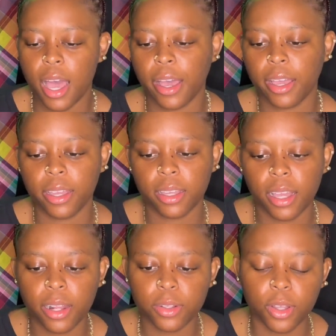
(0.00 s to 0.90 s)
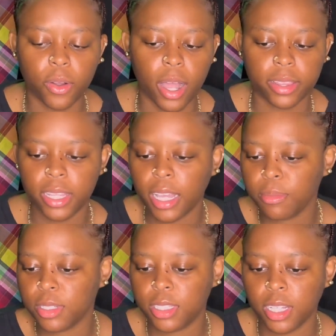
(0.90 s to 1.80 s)
I I don't know. I think I'm
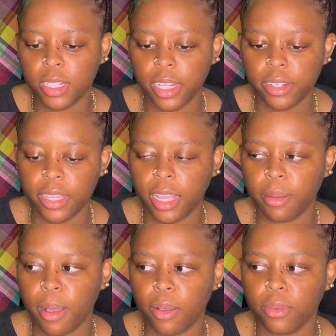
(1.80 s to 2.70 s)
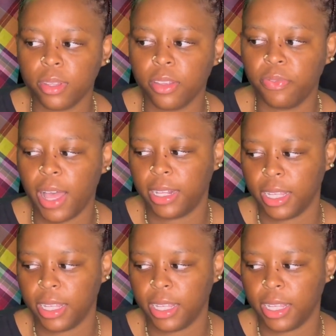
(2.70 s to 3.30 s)
just sitting here thinking about the fact